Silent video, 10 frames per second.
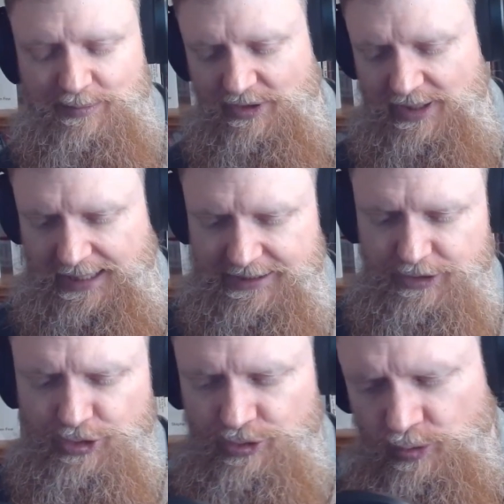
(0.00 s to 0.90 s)
You know, like I
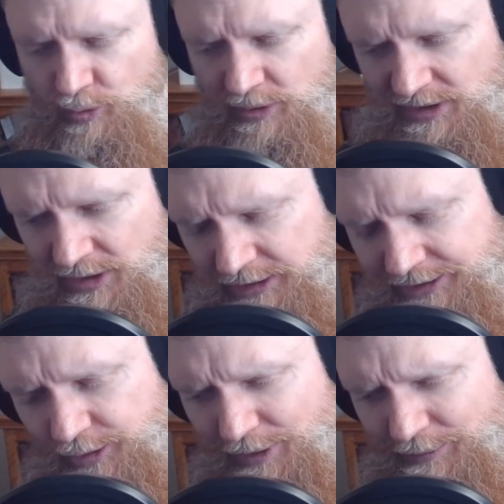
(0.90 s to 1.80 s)
knew,
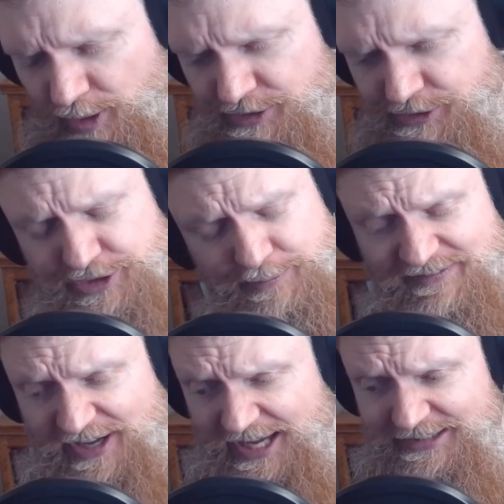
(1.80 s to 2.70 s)
you know, one partnership
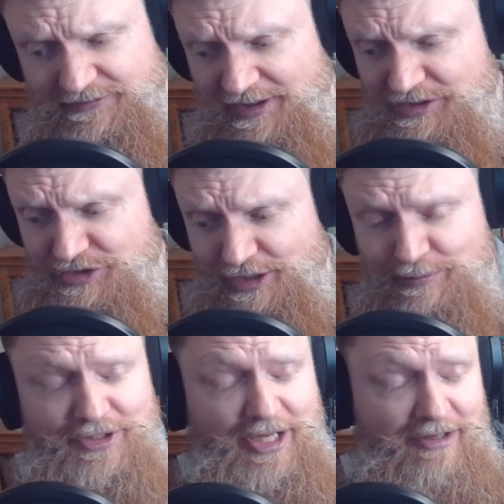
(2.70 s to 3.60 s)
I've had, and I've had
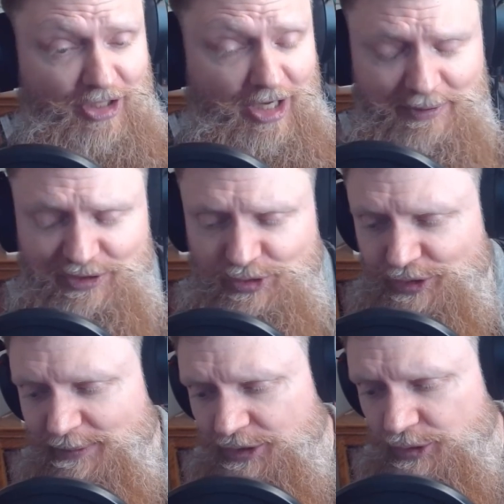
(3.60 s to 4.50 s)
some that have not been
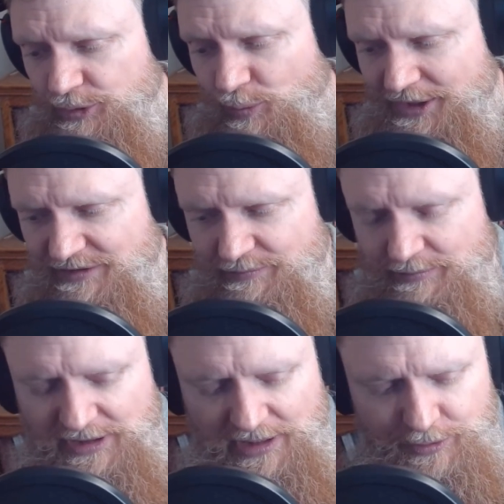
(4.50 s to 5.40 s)
good, but I knew in one of
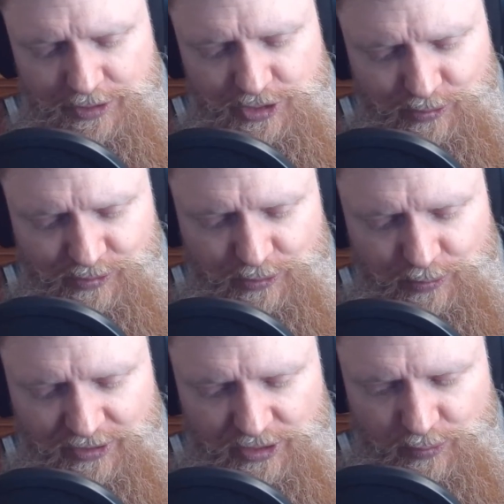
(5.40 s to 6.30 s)
them was doing
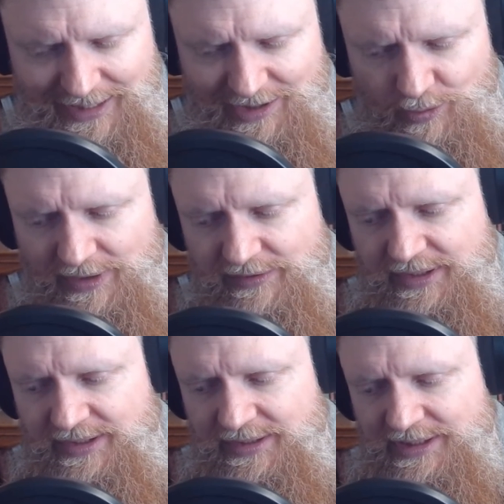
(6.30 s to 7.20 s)
really well when
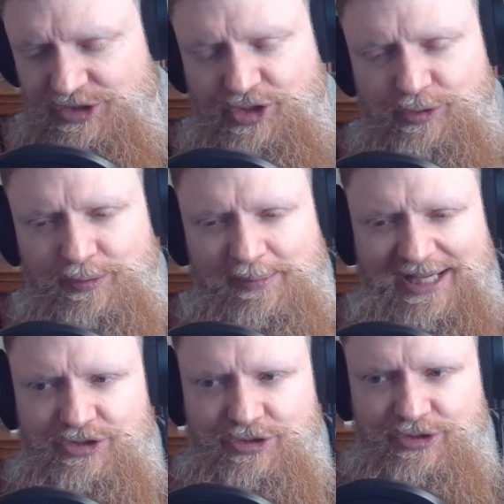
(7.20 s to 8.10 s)
the general
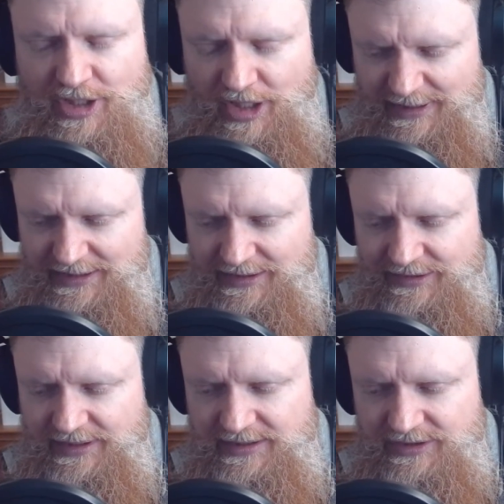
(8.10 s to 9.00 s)
manager commented
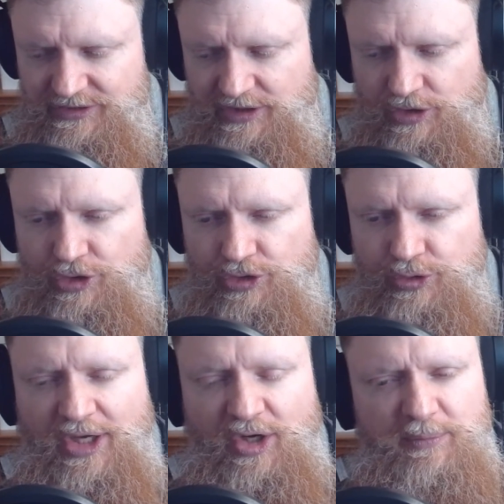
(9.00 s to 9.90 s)
that he's like,
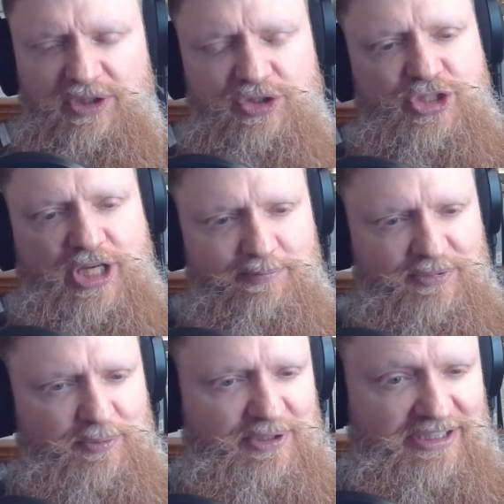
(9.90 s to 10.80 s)
you help me shape
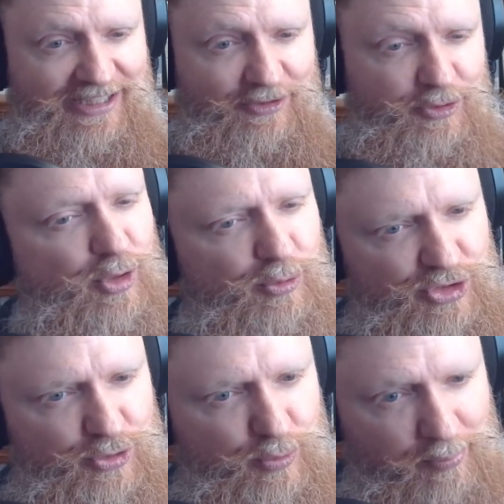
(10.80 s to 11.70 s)
the P&L. You don't
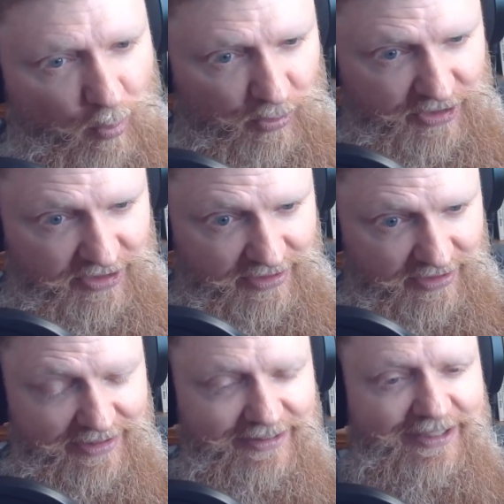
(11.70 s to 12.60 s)
just report it
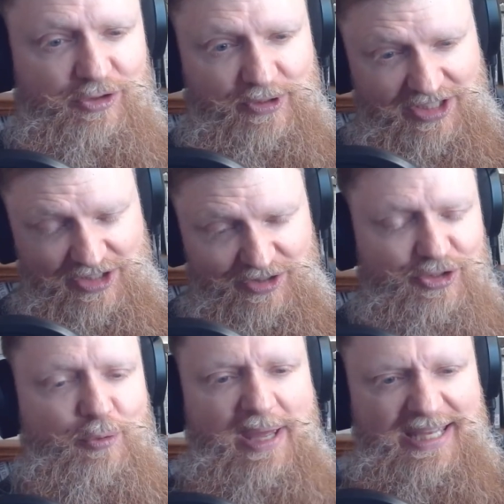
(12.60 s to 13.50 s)
like you're mm-hmm. here
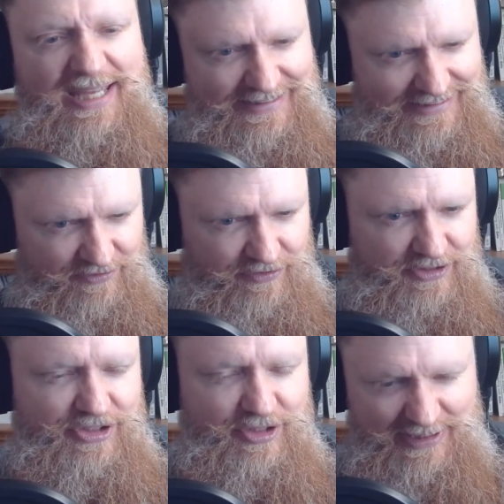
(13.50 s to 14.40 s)
you're making a
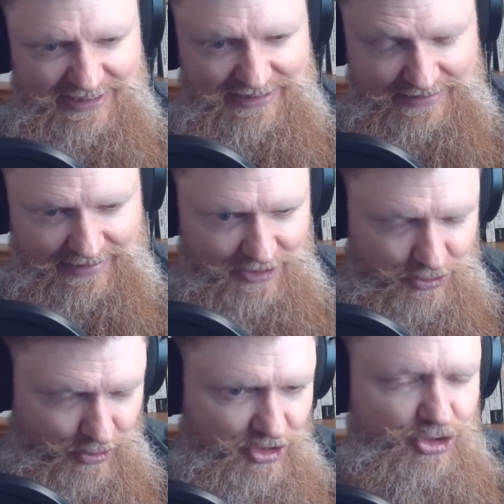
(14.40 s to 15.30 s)
difference to the business like i
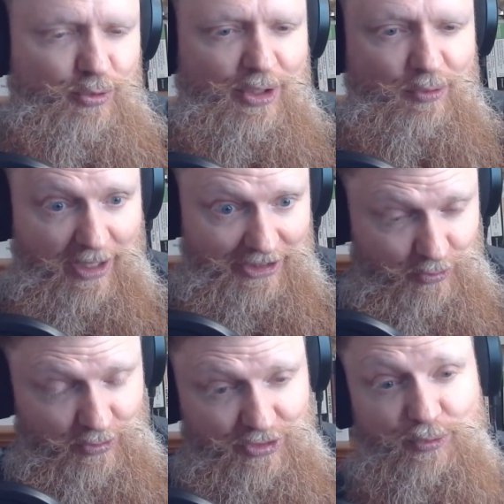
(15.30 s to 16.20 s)
trust you i want
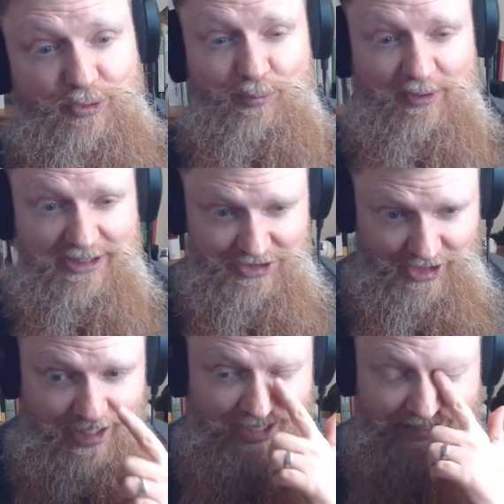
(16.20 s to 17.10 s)
you in the room let's
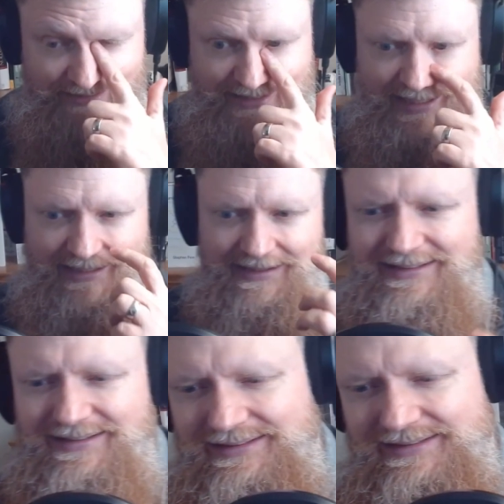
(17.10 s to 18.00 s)
talk and that
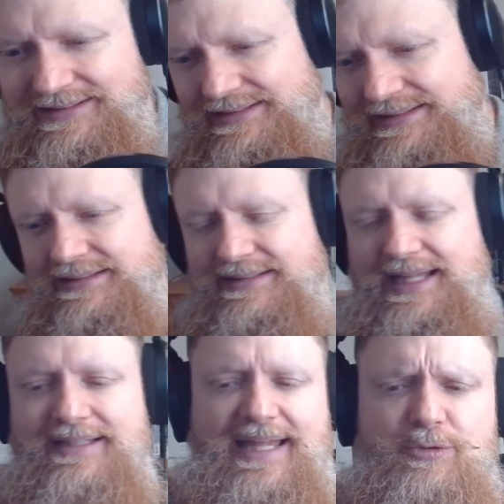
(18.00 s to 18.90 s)

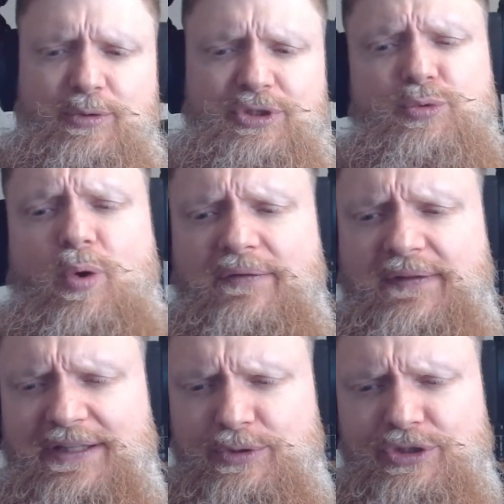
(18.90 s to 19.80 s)
that that's what you want.
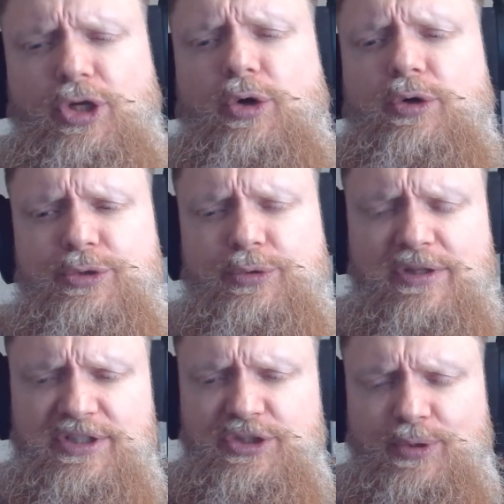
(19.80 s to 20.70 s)
That's when you know you're
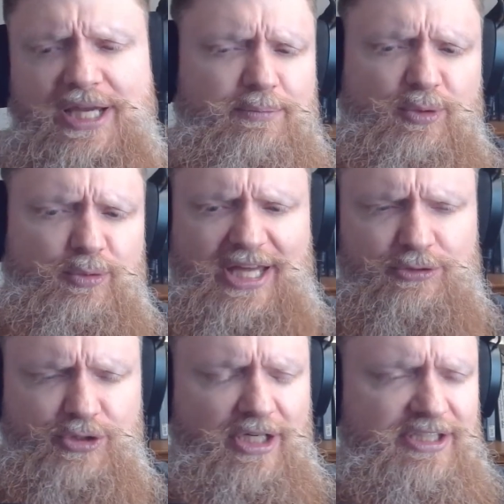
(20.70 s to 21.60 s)
doing things right. But
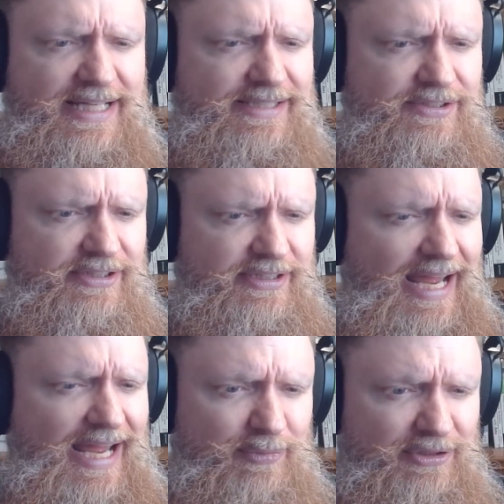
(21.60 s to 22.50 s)
without trust, that isn't going to happen.